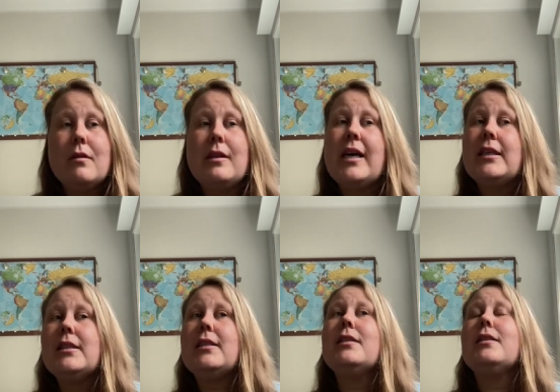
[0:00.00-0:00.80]
than
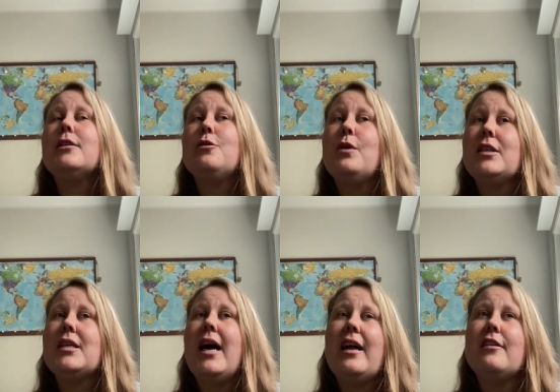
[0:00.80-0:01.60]
the ones
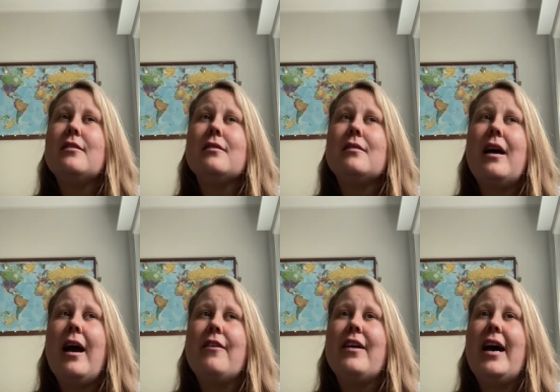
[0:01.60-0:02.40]

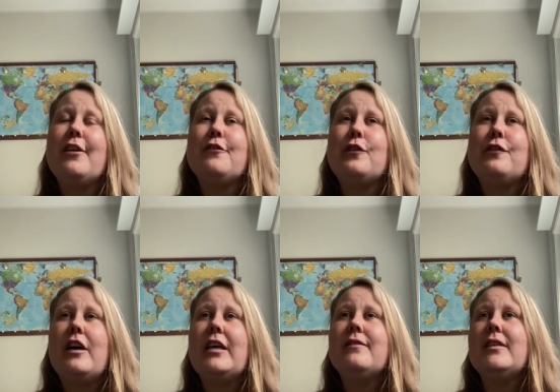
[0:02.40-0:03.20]
I've had for
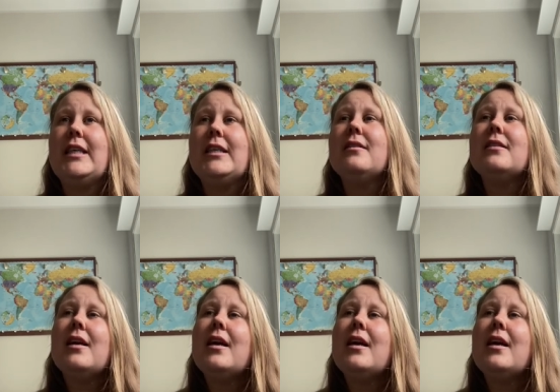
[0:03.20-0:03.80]
5 years.